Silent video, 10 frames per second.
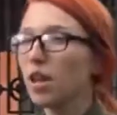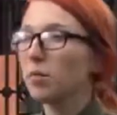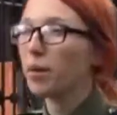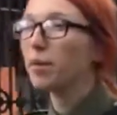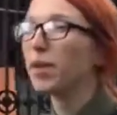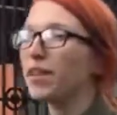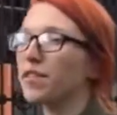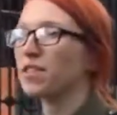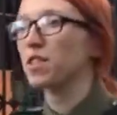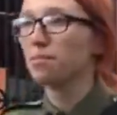Maybe if
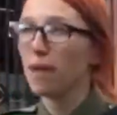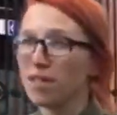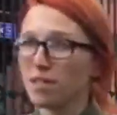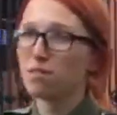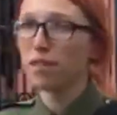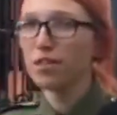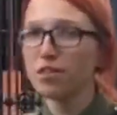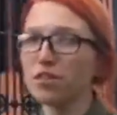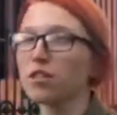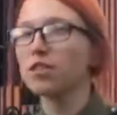it's expensive
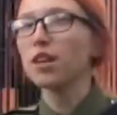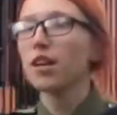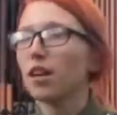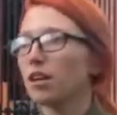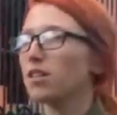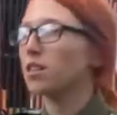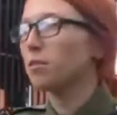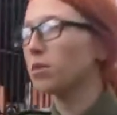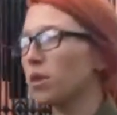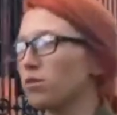restaurant, it's gonna
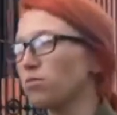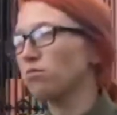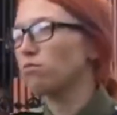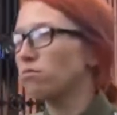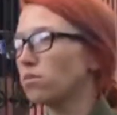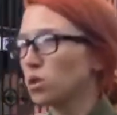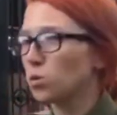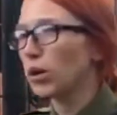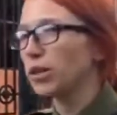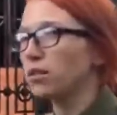be around
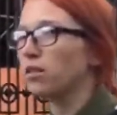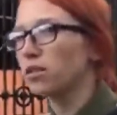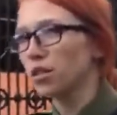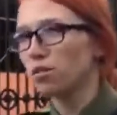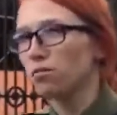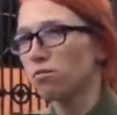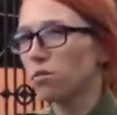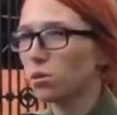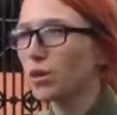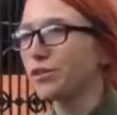twenty dollars,
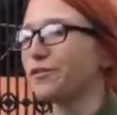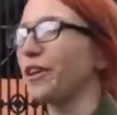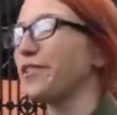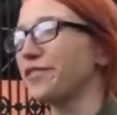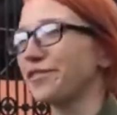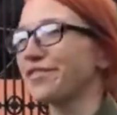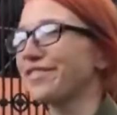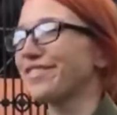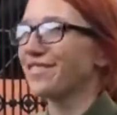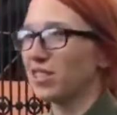twenty-five
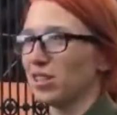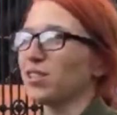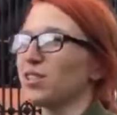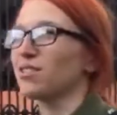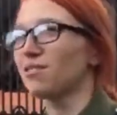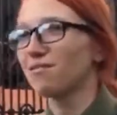dollars.